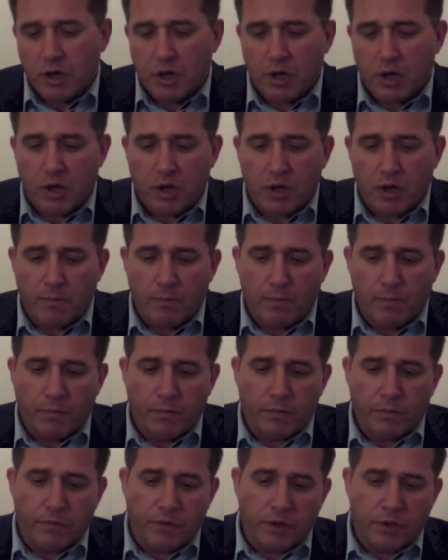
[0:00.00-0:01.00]
Um,
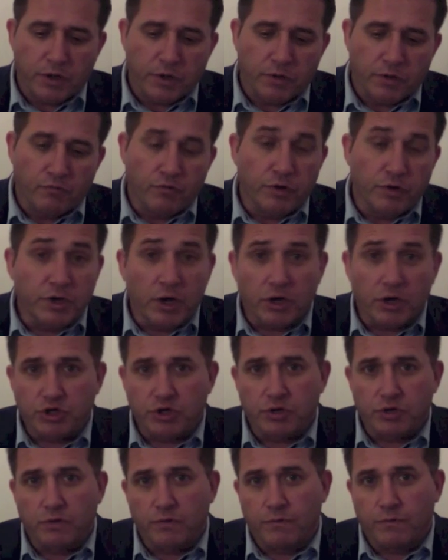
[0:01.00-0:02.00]
the
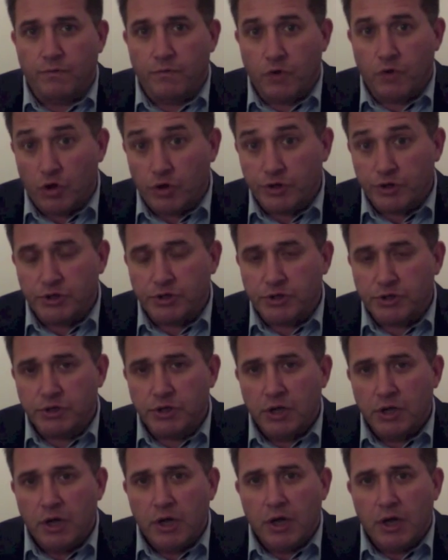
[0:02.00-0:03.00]
reduction of
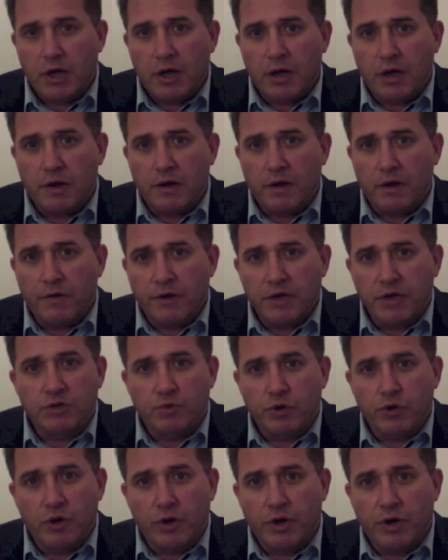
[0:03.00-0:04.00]
costs, and, and
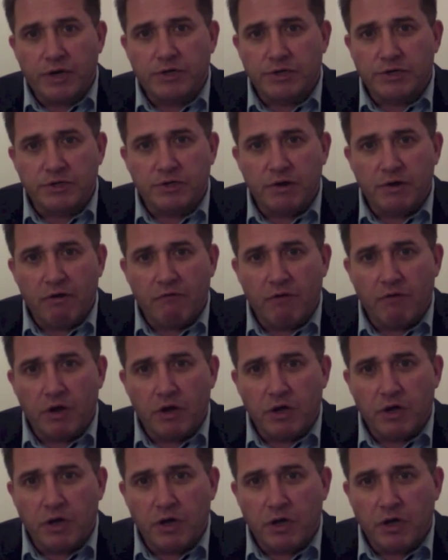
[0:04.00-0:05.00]
these were not
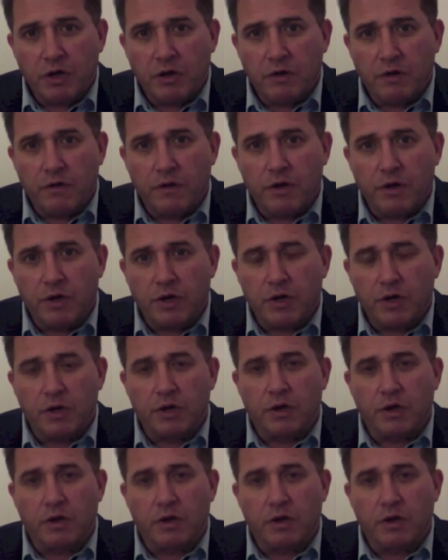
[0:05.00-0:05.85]
necessarily the